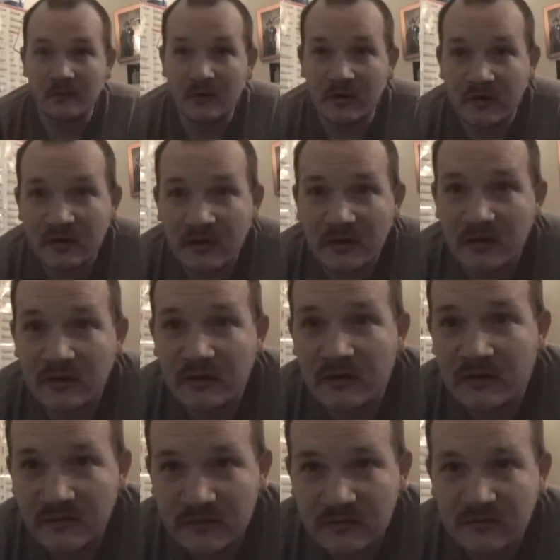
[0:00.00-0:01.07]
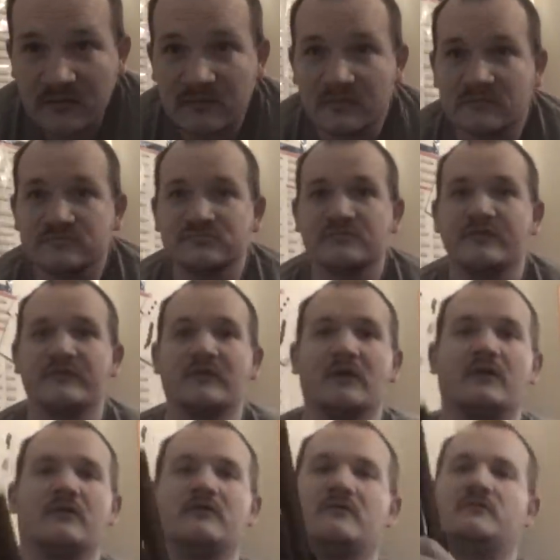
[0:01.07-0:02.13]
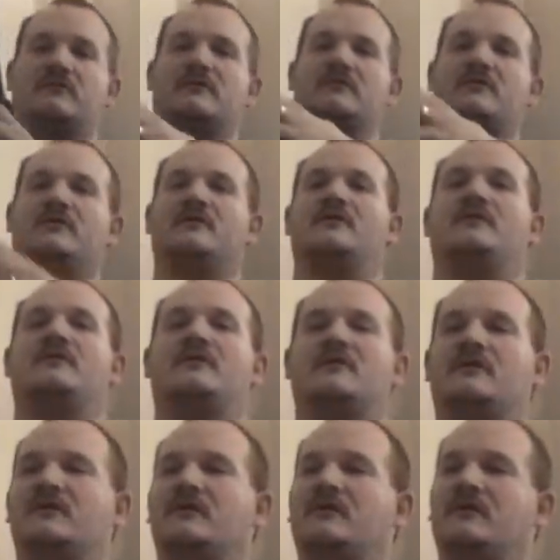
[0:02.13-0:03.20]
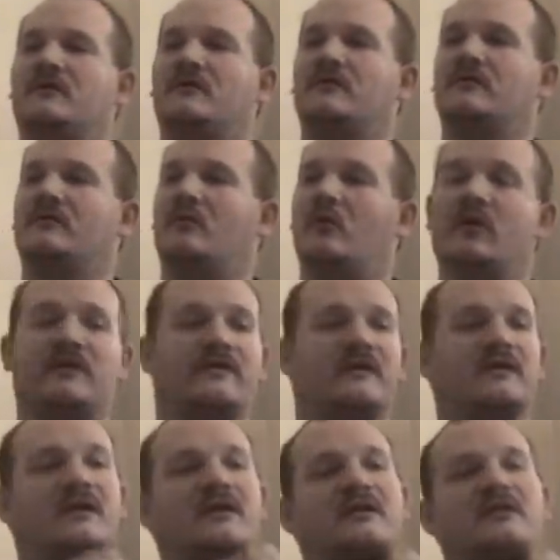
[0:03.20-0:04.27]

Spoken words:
on there. So, the only thing